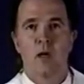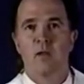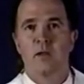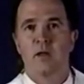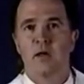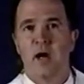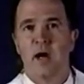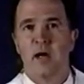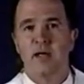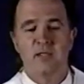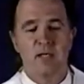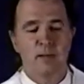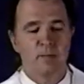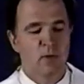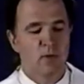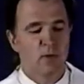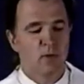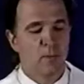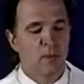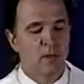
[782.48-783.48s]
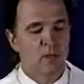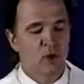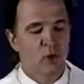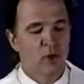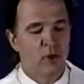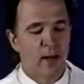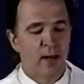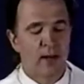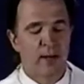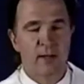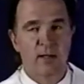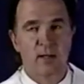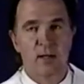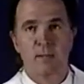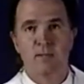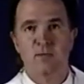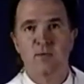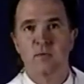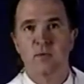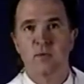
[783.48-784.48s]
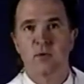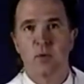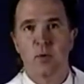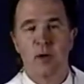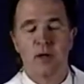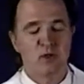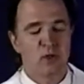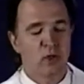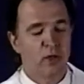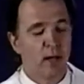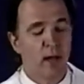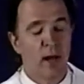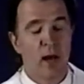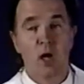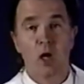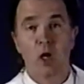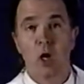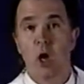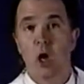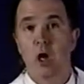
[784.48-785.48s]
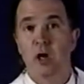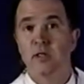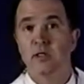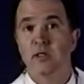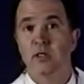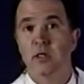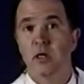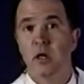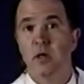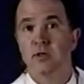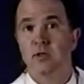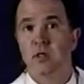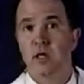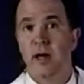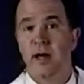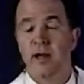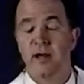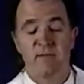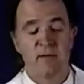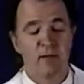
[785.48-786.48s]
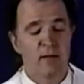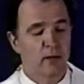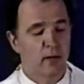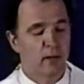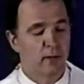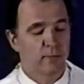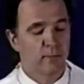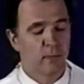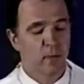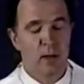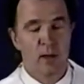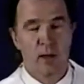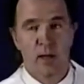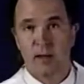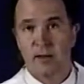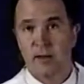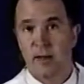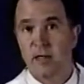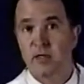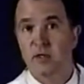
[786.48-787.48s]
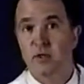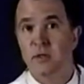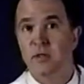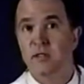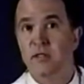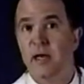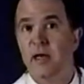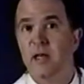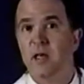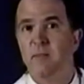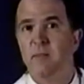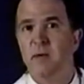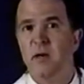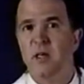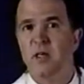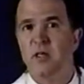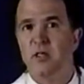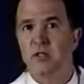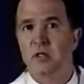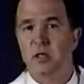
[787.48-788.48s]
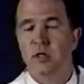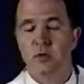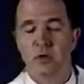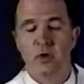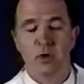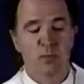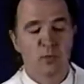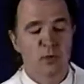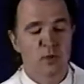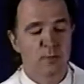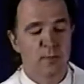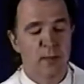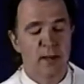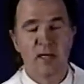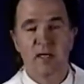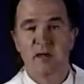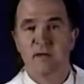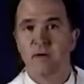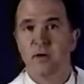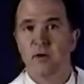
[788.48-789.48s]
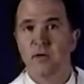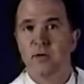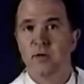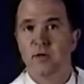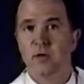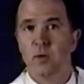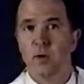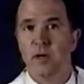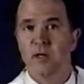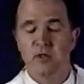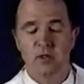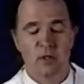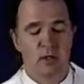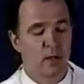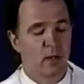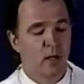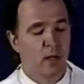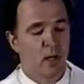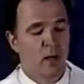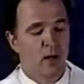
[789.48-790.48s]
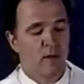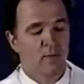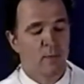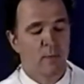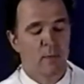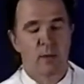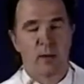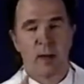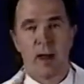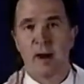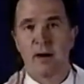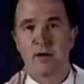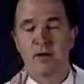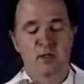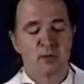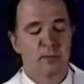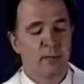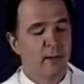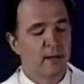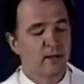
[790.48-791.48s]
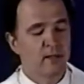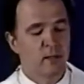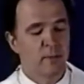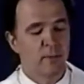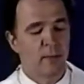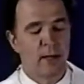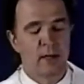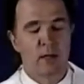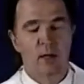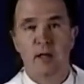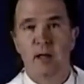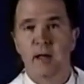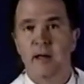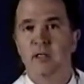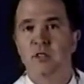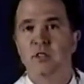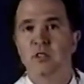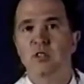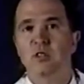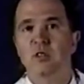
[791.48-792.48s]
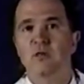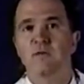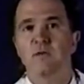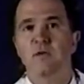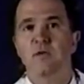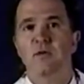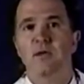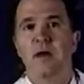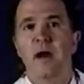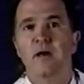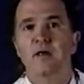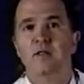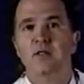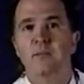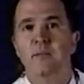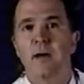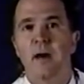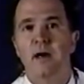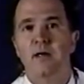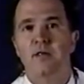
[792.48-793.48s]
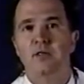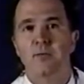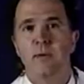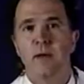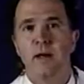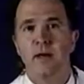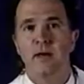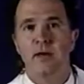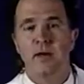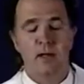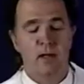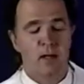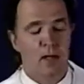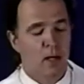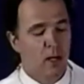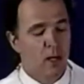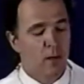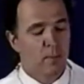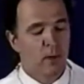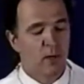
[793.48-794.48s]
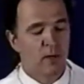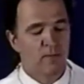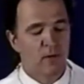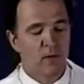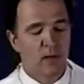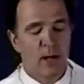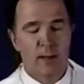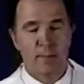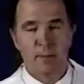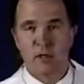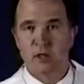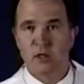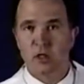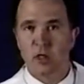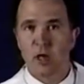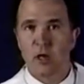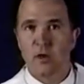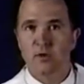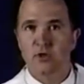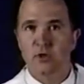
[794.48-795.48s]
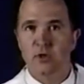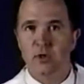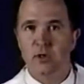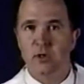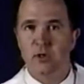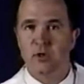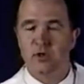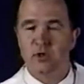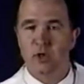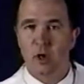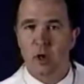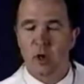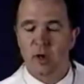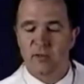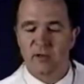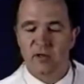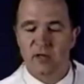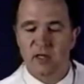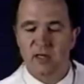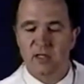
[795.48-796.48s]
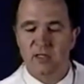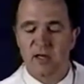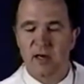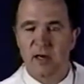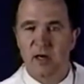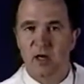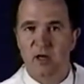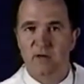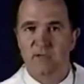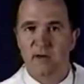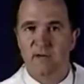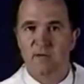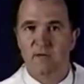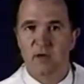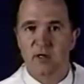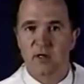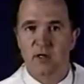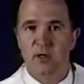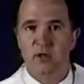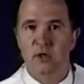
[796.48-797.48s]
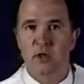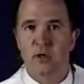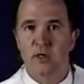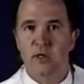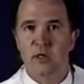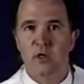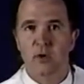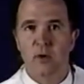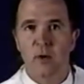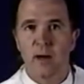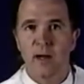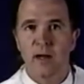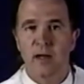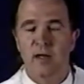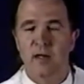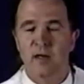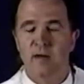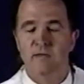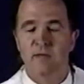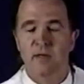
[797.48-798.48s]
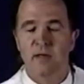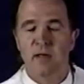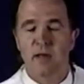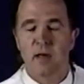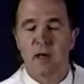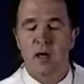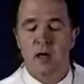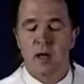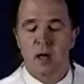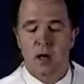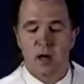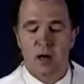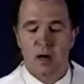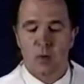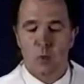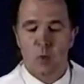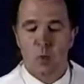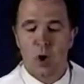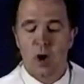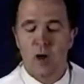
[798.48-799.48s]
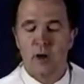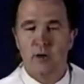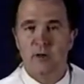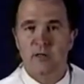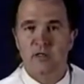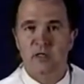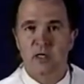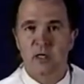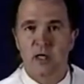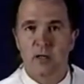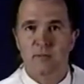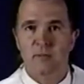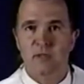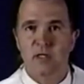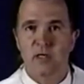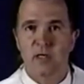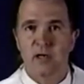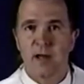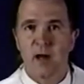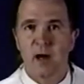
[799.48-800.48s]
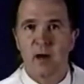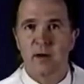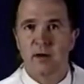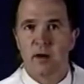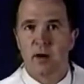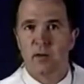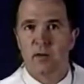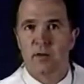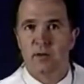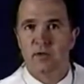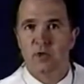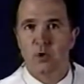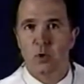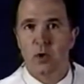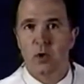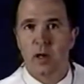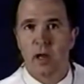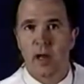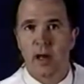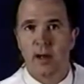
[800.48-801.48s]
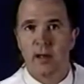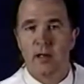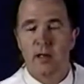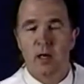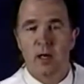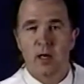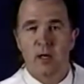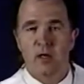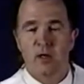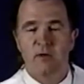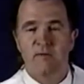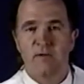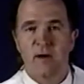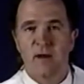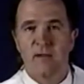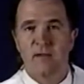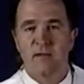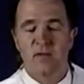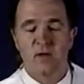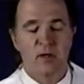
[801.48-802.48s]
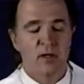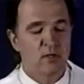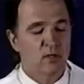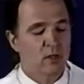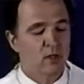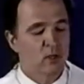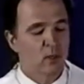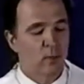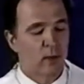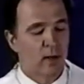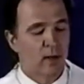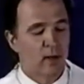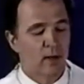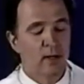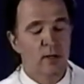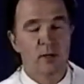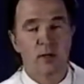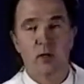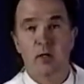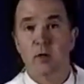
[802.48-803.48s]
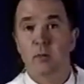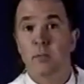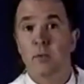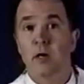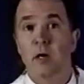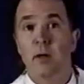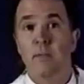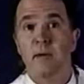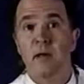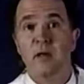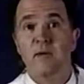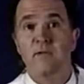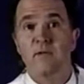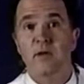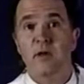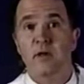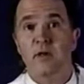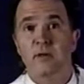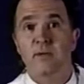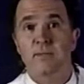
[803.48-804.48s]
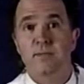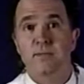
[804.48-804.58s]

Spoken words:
The concept of dimensionality comes from the question, how long is the coastline of England? And the answer is that depends on your perspective on the question. From outer space, it might look like it's just a few thousand miles around it. But if you got much closer and you saw the detail of every little nook and cranny of the water as it comes in and out on the shoreline, you'd find that the distance around England could become infinite.